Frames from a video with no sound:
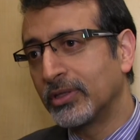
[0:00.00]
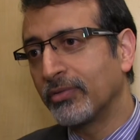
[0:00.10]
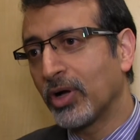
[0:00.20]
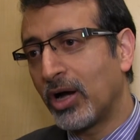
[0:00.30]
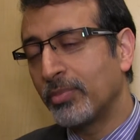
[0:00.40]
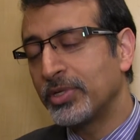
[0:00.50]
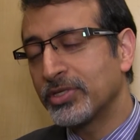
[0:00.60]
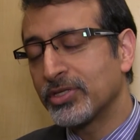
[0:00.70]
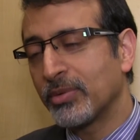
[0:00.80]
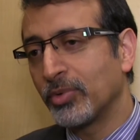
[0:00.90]
the
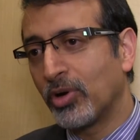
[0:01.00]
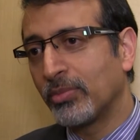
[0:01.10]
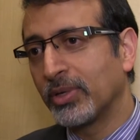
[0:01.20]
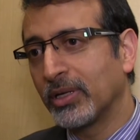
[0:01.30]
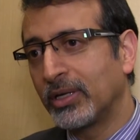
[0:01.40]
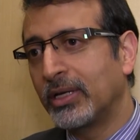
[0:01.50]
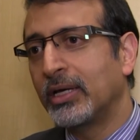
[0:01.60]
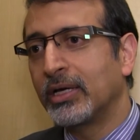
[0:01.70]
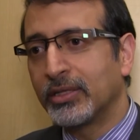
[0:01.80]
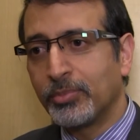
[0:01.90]
copies is abnormal,
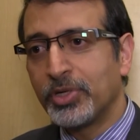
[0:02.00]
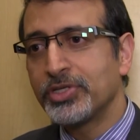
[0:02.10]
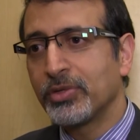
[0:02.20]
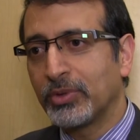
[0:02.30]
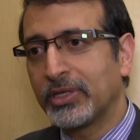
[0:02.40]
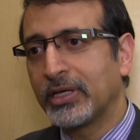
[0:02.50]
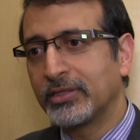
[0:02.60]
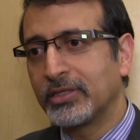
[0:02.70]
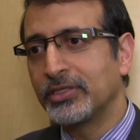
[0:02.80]
the person will get the